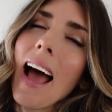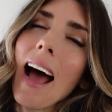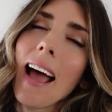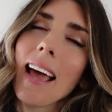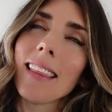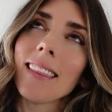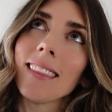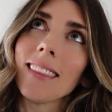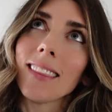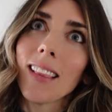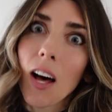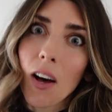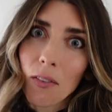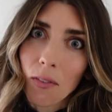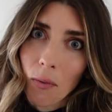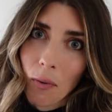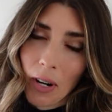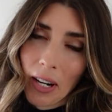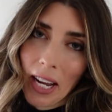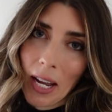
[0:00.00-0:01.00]
I
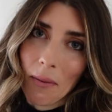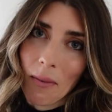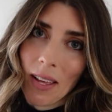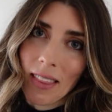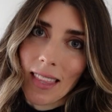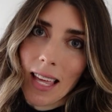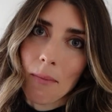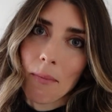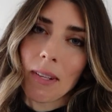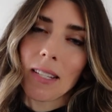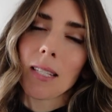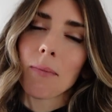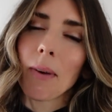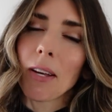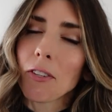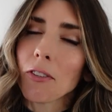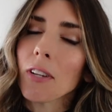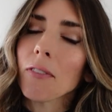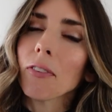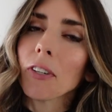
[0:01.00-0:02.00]
love working with them,
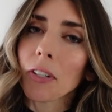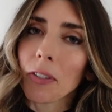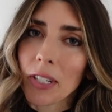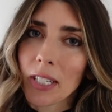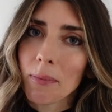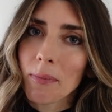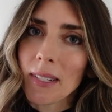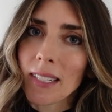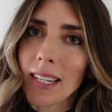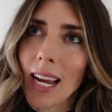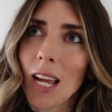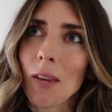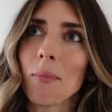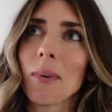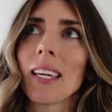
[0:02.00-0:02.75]
especially for Christmas time,